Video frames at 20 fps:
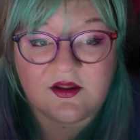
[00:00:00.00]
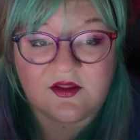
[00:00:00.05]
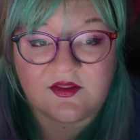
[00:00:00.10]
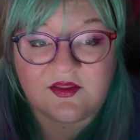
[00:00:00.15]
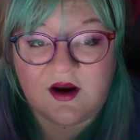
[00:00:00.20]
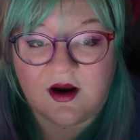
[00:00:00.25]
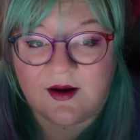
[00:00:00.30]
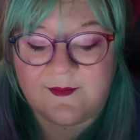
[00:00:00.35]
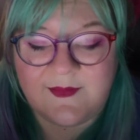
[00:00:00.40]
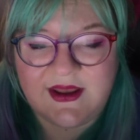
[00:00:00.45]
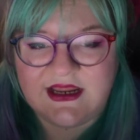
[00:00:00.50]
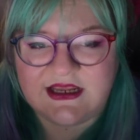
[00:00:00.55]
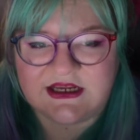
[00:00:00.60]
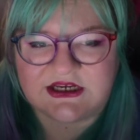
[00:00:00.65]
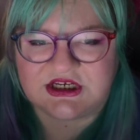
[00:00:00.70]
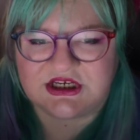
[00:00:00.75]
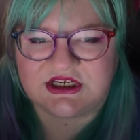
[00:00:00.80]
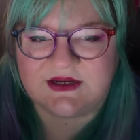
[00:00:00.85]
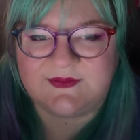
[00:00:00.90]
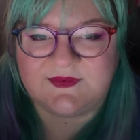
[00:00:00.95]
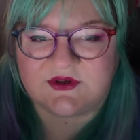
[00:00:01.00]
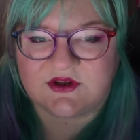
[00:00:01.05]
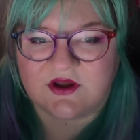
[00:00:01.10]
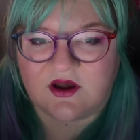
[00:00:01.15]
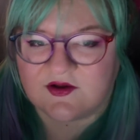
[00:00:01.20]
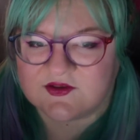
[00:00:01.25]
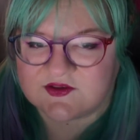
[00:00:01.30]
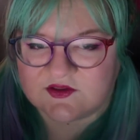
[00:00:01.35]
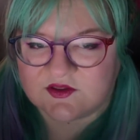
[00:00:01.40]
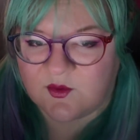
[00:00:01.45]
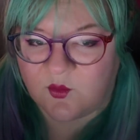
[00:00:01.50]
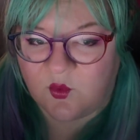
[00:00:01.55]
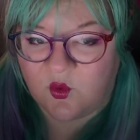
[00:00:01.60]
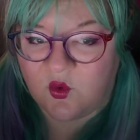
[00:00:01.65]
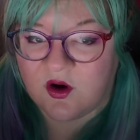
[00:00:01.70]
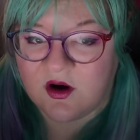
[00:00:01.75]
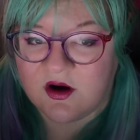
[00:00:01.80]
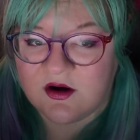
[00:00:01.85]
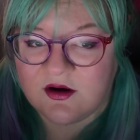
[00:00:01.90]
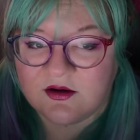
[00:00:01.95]
"There are many sheepdogs on the
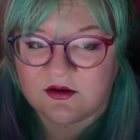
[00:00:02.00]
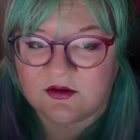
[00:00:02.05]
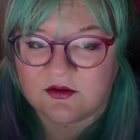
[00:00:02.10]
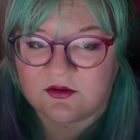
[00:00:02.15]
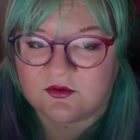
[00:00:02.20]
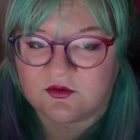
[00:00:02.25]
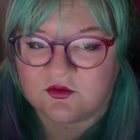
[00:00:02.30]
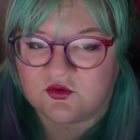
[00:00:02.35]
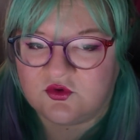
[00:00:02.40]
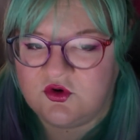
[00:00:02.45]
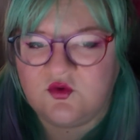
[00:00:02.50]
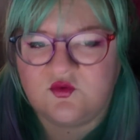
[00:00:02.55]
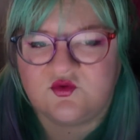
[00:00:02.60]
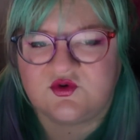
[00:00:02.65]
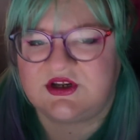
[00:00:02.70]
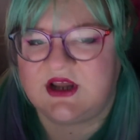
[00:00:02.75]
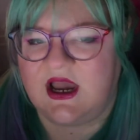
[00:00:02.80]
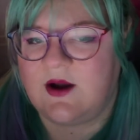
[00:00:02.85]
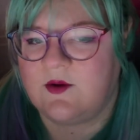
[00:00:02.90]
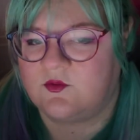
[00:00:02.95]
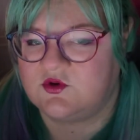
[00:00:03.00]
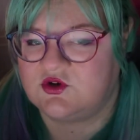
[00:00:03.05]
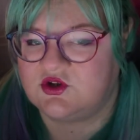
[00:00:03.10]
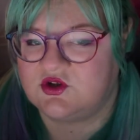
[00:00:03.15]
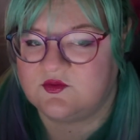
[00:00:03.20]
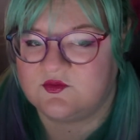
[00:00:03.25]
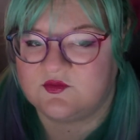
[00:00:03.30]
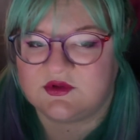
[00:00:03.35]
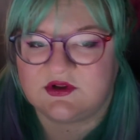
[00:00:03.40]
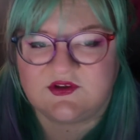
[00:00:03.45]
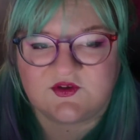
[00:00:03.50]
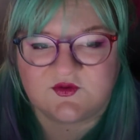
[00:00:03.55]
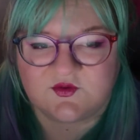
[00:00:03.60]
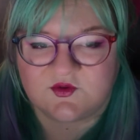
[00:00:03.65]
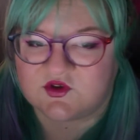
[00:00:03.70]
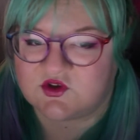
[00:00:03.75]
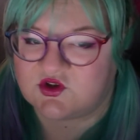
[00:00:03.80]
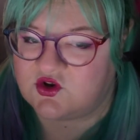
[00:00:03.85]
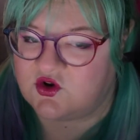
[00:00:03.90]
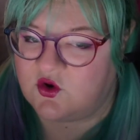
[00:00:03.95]
moor?" "No doubt. This
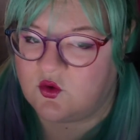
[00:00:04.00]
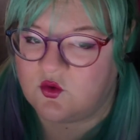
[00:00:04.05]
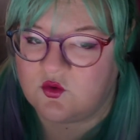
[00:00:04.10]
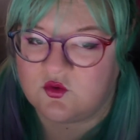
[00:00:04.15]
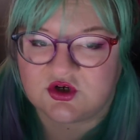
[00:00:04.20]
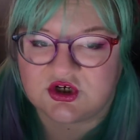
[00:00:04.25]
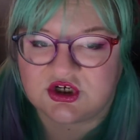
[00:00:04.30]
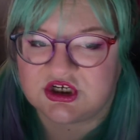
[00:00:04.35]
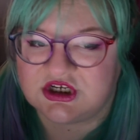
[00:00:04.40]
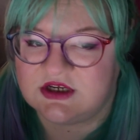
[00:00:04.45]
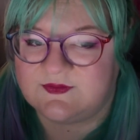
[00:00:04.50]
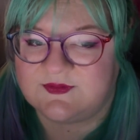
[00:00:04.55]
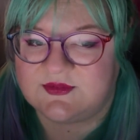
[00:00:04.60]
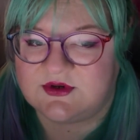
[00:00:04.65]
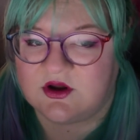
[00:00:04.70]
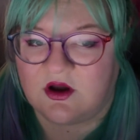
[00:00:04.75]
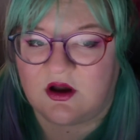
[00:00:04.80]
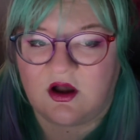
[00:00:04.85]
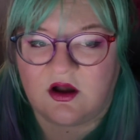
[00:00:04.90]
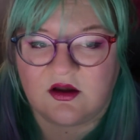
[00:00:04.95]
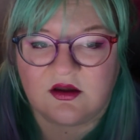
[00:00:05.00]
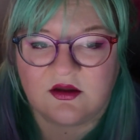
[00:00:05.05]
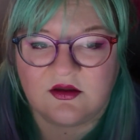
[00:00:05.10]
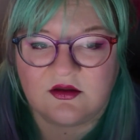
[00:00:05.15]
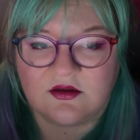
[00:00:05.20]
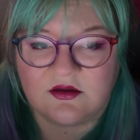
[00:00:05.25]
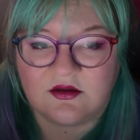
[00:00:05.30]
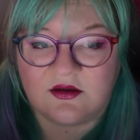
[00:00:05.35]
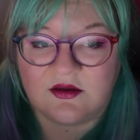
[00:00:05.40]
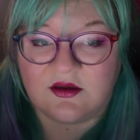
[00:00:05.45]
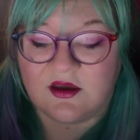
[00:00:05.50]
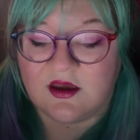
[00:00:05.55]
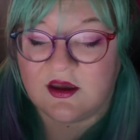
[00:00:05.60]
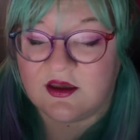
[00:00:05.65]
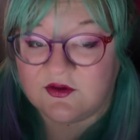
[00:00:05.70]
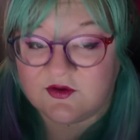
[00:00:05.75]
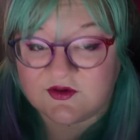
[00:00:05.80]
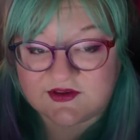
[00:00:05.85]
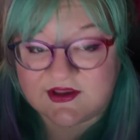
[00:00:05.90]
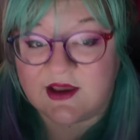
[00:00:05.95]
was no sheepdog."
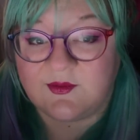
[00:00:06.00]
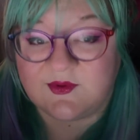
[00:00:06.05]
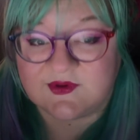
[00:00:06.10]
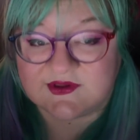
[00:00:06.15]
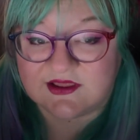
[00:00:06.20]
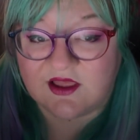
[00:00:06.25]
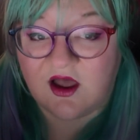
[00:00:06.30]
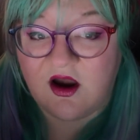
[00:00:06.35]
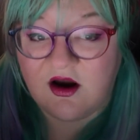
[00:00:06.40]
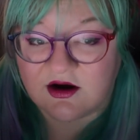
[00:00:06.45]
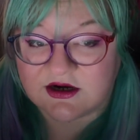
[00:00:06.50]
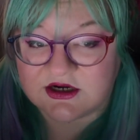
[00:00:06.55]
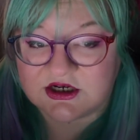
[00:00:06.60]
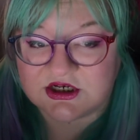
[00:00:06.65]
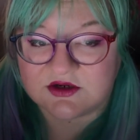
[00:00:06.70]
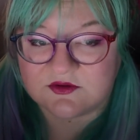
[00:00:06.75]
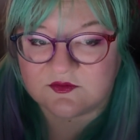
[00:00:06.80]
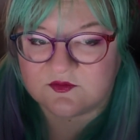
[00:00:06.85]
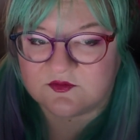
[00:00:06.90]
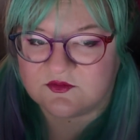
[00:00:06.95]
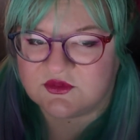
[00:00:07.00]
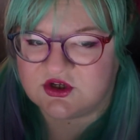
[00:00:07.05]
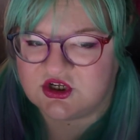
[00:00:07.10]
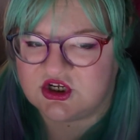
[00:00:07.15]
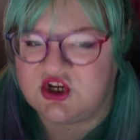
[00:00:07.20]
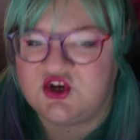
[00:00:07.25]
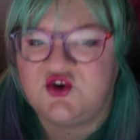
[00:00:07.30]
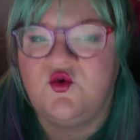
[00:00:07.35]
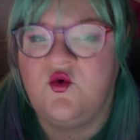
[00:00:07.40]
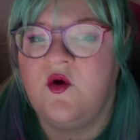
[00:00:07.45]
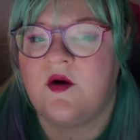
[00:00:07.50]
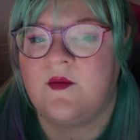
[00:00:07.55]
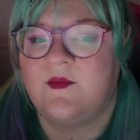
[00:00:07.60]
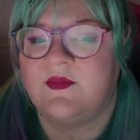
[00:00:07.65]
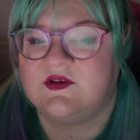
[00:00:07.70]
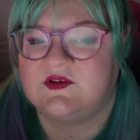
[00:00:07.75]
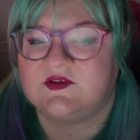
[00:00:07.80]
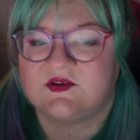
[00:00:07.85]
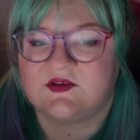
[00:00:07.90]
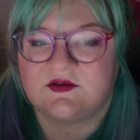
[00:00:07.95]
"You say it was large?"
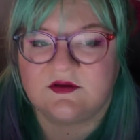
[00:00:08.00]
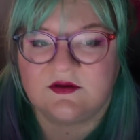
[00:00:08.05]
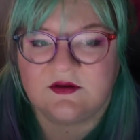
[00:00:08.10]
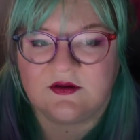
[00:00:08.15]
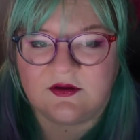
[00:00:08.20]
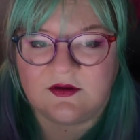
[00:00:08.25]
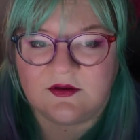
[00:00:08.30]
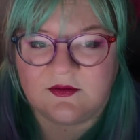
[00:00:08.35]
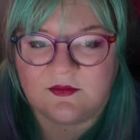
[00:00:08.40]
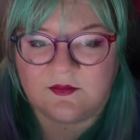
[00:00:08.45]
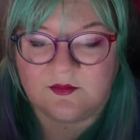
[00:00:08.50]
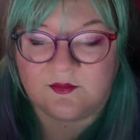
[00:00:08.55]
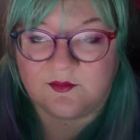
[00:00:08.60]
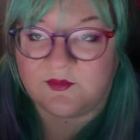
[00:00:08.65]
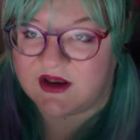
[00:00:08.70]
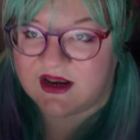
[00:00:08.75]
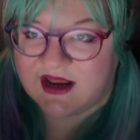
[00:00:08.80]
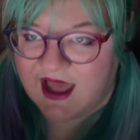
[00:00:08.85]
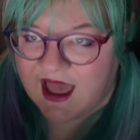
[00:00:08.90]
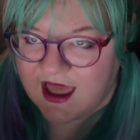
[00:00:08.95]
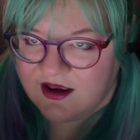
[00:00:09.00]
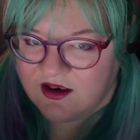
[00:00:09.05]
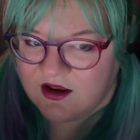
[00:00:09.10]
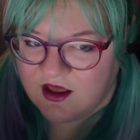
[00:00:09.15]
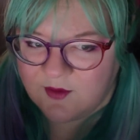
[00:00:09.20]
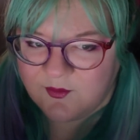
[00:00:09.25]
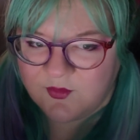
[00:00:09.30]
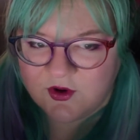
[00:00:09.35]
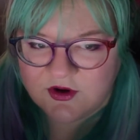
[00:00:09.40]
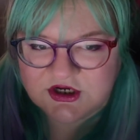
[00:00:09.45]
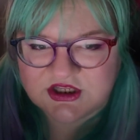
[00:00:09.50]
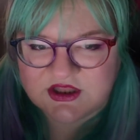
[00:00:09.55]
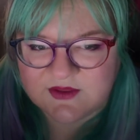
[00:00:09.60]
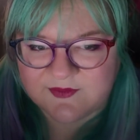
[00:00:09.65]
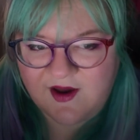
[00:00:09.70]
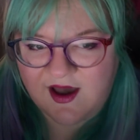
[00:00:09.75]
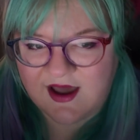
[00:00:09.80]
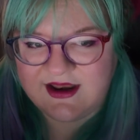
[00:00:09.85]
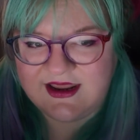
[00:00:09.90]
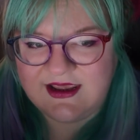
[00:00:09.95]
"Enormous." "But it had not approached the
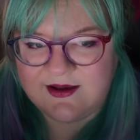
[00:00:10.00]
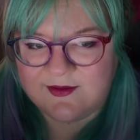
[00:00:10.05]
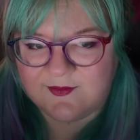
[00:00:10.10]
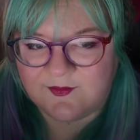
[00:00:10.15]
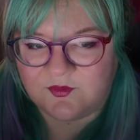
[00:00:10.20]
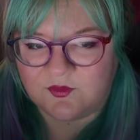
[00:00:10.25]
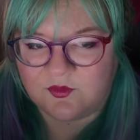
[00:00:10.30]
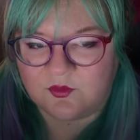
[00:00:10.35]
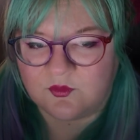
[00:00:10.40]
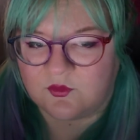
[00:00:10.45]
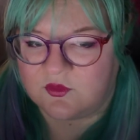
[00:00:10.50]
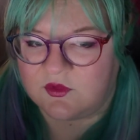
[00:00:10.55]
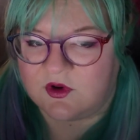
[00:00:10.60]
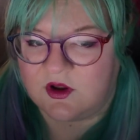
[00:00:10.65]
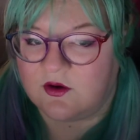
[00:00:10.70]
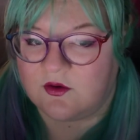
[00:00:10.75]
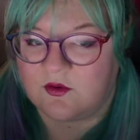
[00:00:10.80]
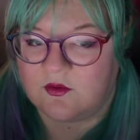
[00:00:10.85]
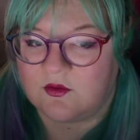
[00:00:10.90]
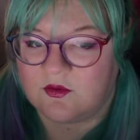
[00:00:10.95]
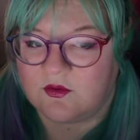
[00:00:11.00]
body?" "No."